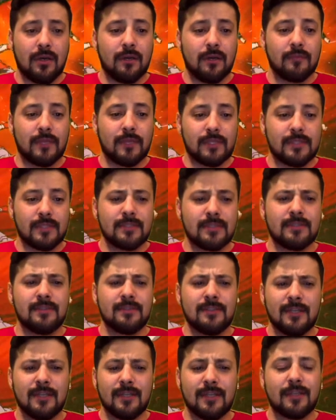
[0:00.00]
That's
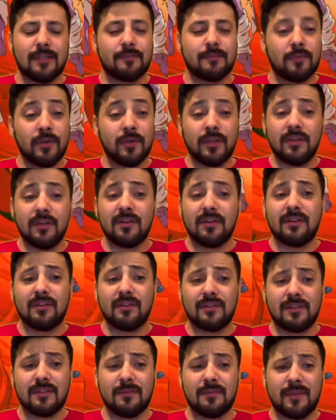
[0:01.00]
pretty good.
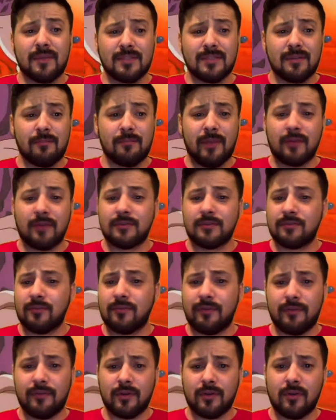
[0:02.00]
It basically bounces
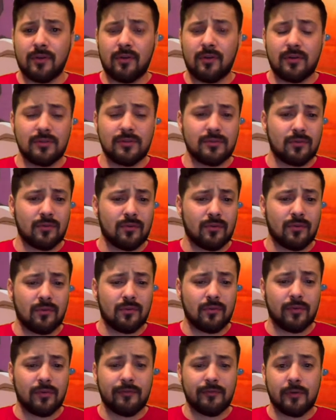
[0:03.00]
one of your cards or
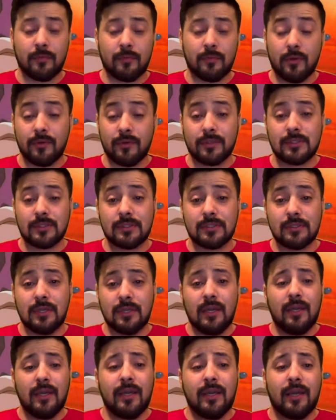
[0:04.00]
one of your opponents.
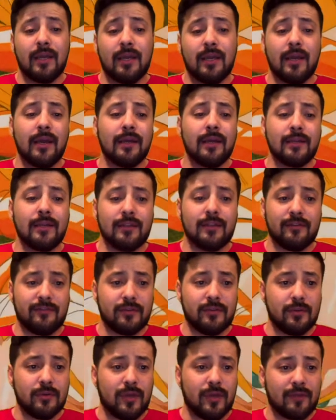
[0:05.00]
And
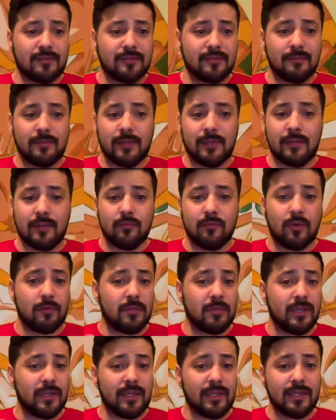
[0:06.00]
if you have something that you want
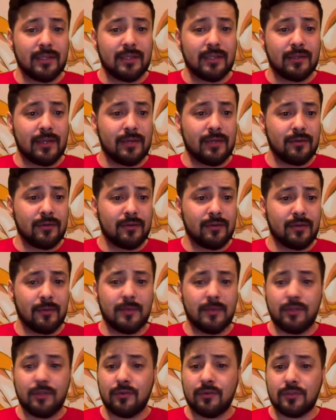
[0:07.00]
to play again later, I
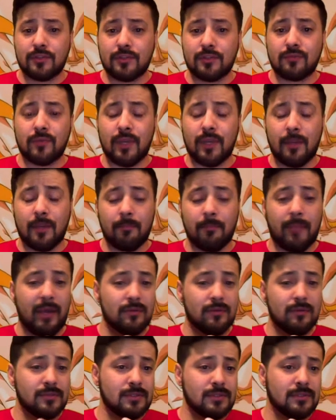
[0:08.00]
mean, you could swing,
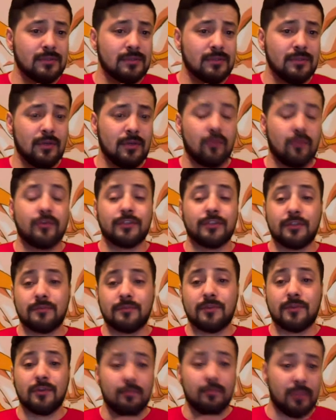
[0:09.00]
bounce, or
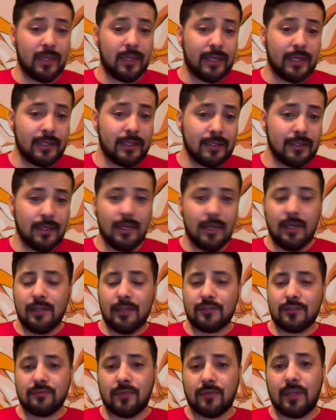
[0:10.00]
you could play it,
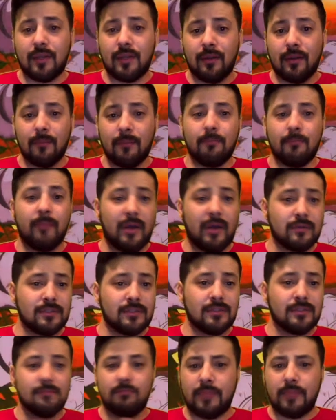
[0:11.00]
swing, bounce
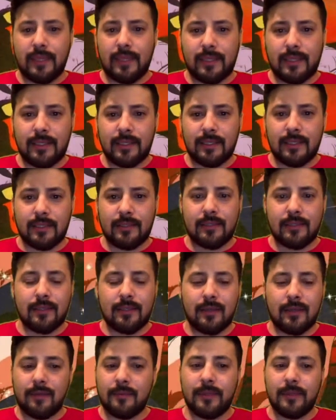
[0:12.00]
it, play it again.
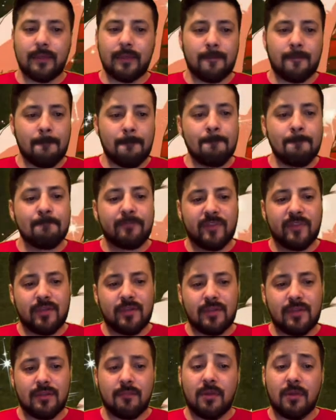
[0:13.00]
I mean,
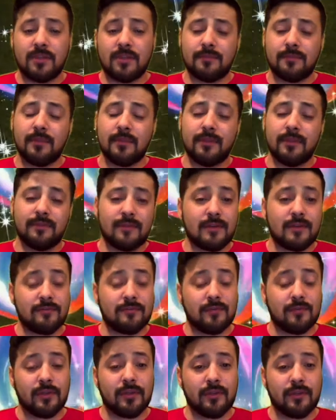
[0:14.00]
the possibility of that is
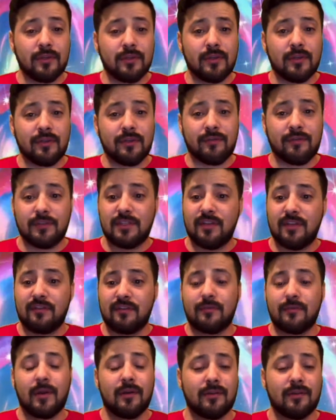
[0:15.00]
really good. If you see a
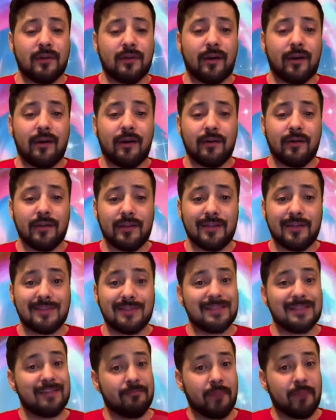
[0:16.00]
threat on their area that
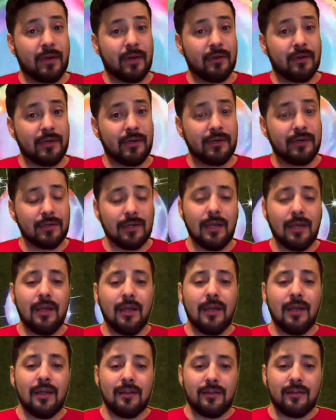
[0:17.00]
doesn't have barrier,
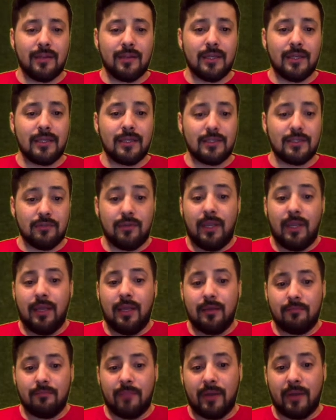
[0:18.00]
then you
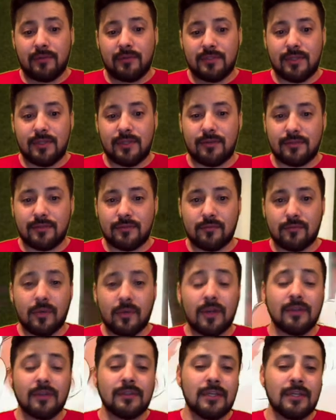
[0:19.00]
can bounce theirs as
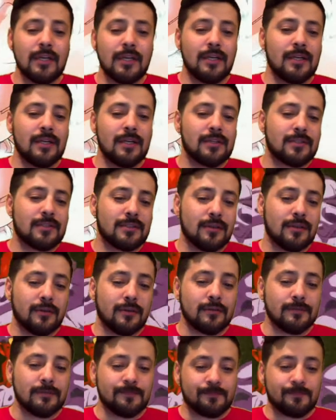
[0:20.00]
well.
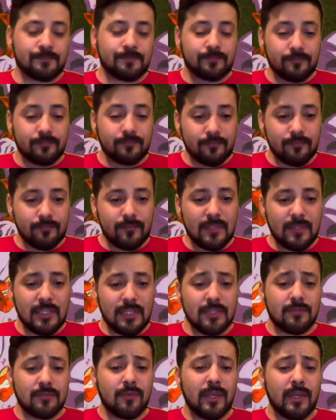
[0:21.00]
So
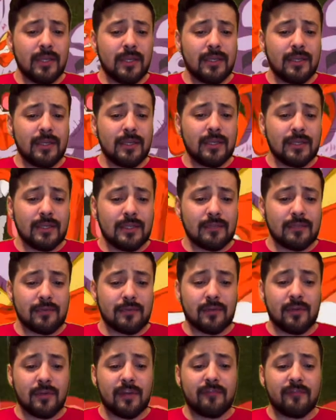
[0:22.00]
his awaken is when your
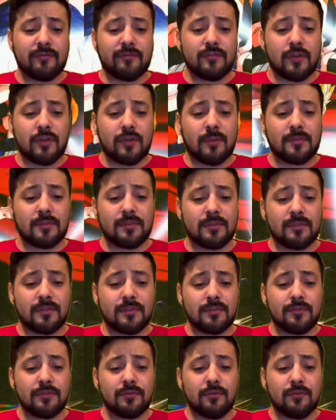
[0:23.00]
life drops
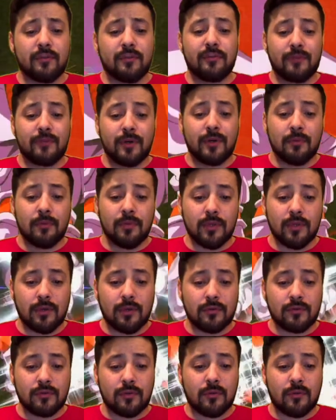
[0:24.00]
to 3 or below,
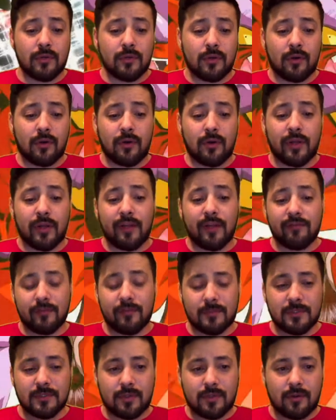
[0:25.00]
draw one card and flip
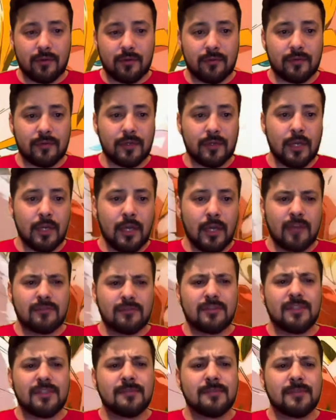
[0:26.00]
this card over. So it
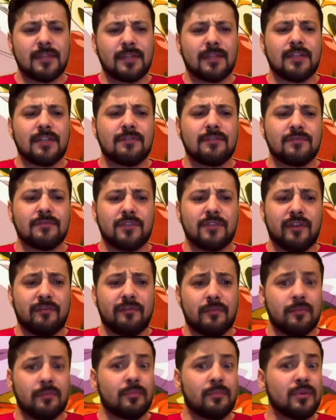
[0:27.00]
seems like these ones you have to
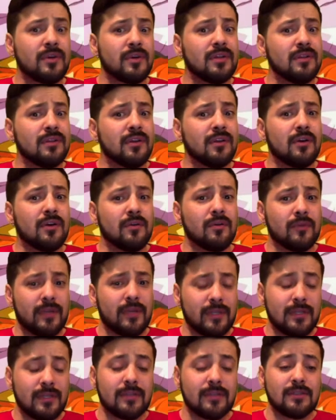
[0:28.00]
be pretty low, and
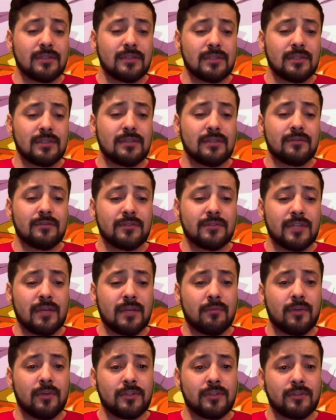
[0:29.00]
it's
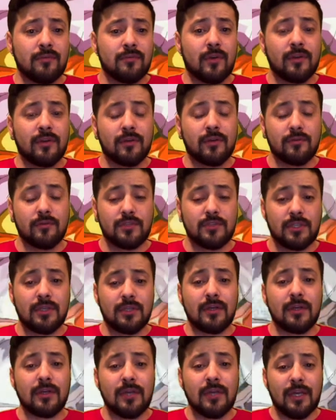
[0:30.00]
understandable as to why the
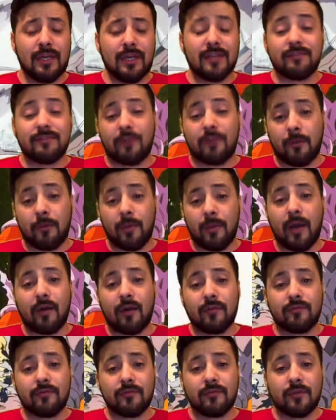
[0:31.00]
Gogeta is very
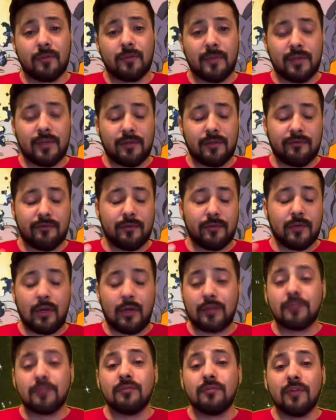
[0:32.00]
powerful. I mean, you're at
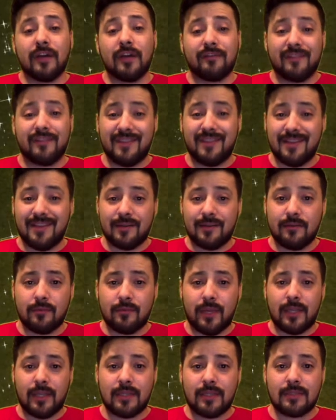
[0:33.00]
2 life and then it
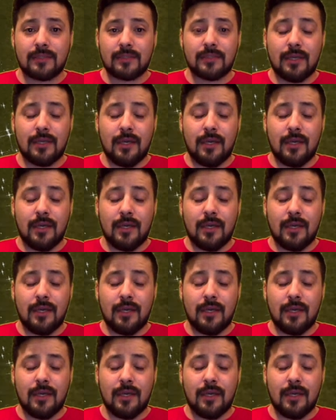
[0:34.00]
awakens.